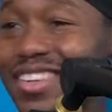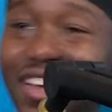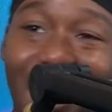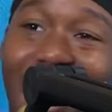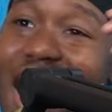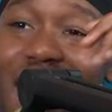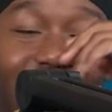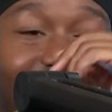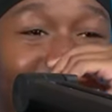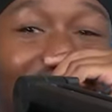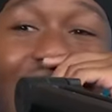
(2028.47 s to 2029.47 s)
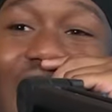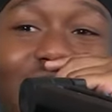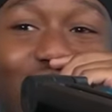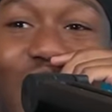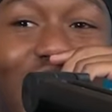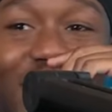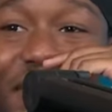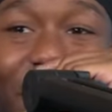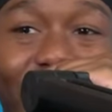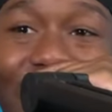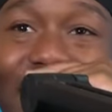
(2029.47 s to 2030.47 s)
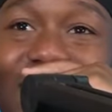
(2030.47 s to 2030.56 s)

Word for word: it's uh, weird, nah, bro. it's crazy. It's, it's